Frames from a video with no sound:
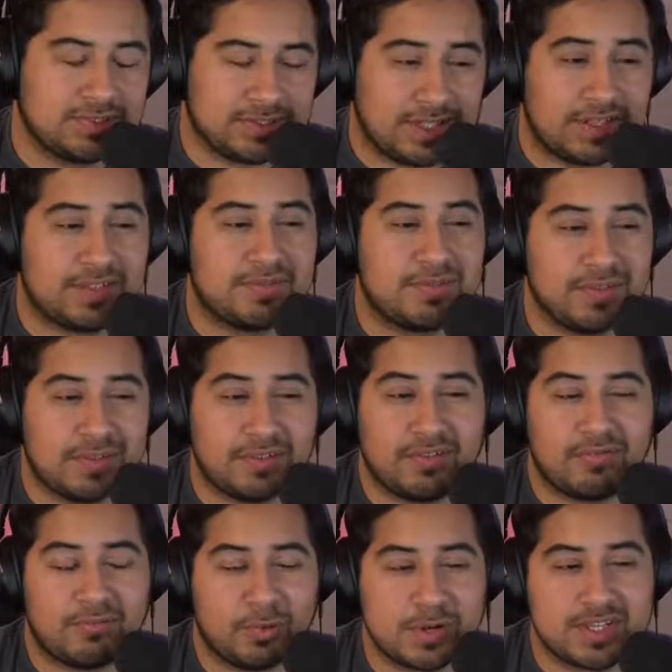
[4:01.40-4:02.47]
Yeah,
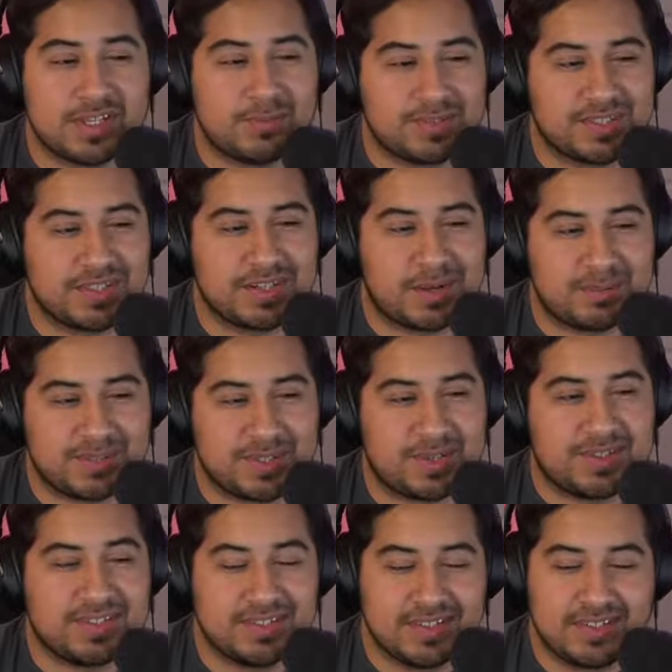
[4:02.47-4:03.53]
14 was a good
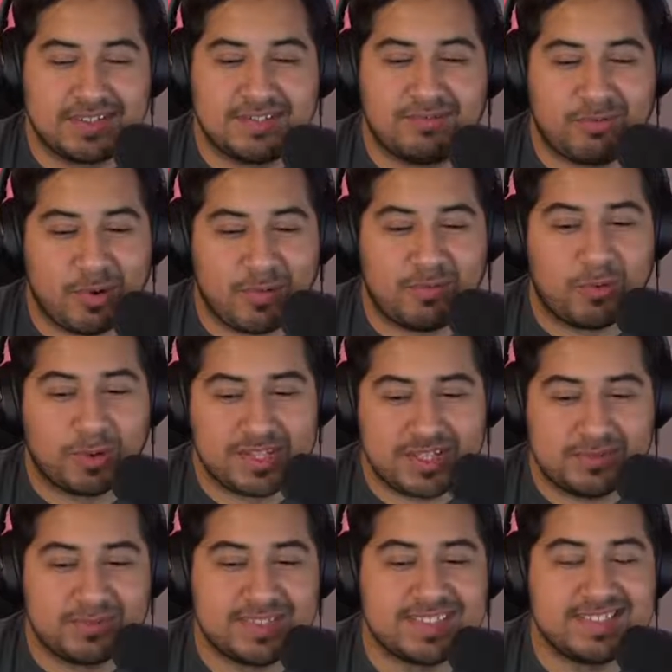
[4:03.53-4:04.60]
episode.
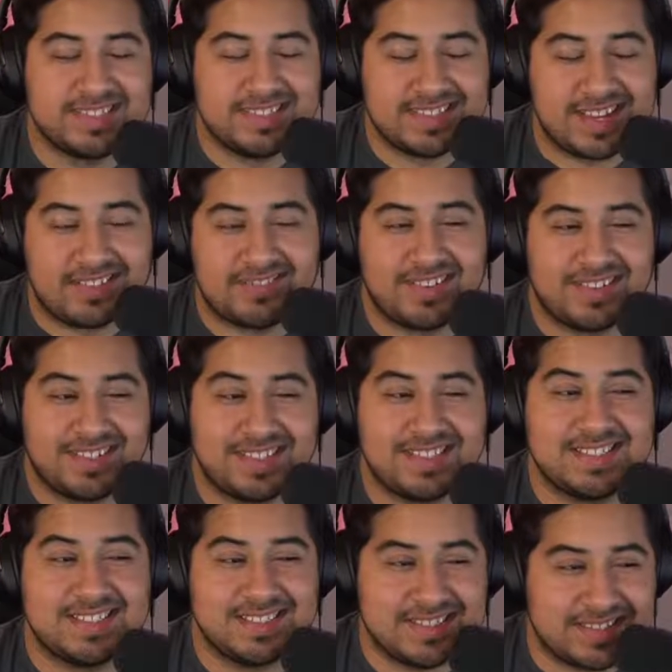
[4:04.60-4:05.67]
14 was definitely
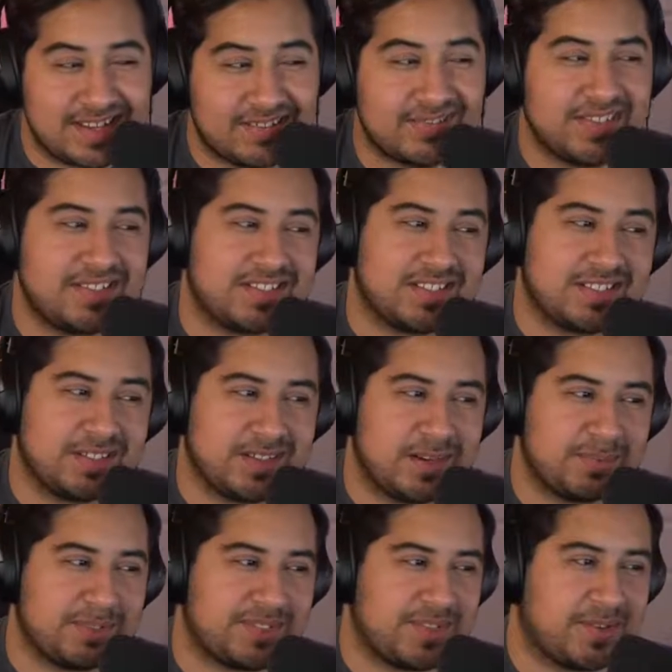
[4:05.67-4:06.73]
a good
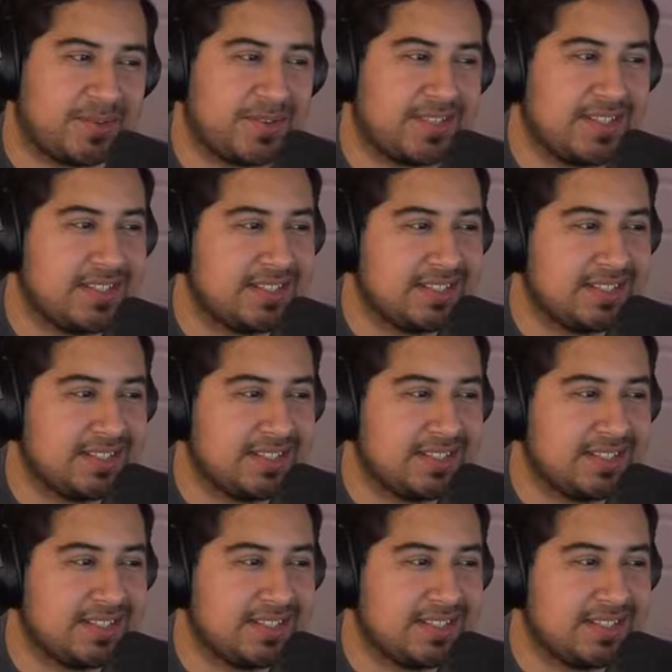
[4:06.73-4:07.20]
episode.